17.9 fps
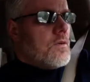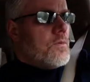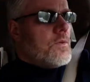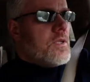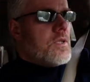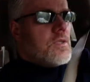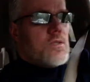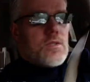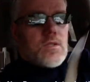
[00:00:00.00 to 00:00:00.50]

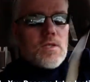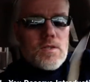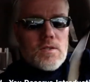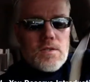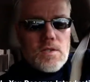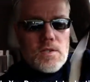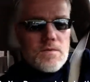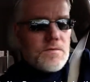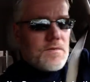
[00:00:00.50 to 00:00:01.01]
reduced
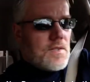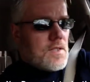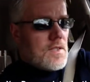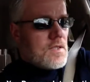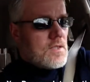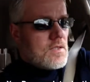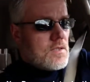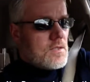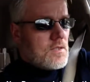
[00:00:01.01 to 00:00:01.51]
hunting
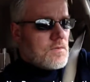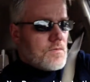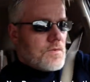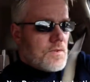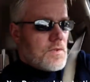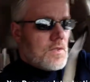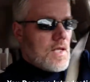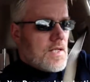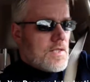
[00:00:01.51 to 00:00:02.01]
fees
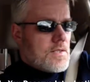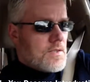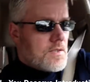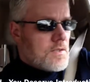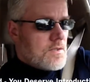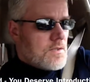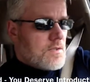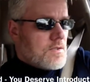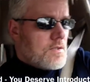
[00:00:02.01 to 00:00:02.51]
for
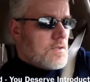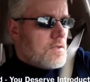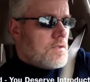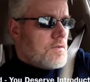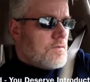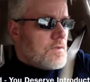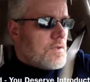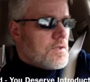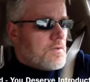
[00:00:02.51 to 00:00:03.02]
license
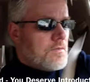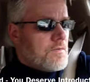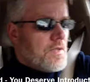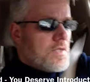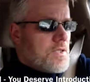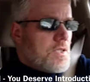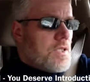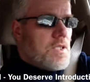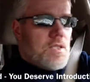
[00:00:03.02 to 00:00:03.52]
for
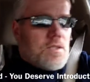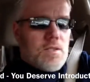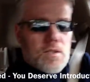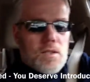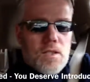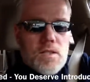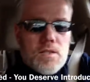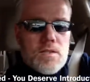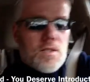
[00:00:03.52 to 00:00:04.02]
fishing
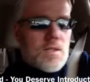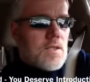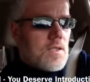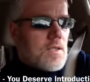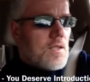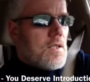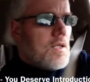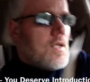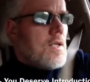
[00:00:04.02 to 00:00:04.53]
and hunting